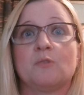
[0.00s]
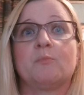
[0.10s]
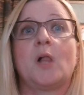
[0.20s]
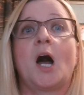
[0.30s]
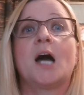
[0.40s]

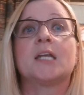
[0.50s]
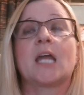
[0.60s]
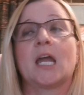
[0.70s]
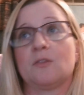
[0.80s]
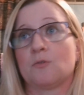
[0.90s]
plot
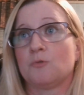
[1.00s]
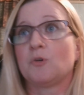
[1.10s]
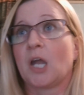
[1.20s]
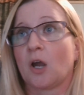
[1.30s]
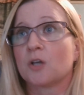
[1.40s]
and through the
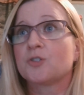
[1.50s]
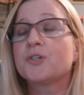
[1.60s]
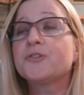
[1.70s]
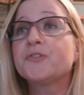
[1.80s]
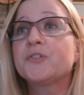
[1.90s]

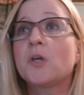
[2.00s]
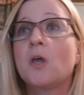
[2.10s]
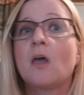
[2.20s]
characters.